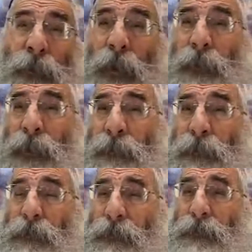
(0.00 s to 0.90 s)
abamis
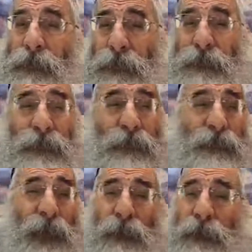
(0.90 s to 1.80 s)

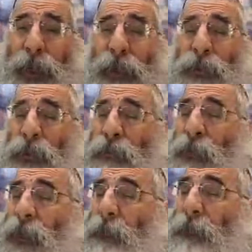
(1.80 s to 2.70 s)

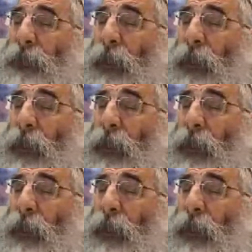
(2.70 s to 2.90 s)
positively.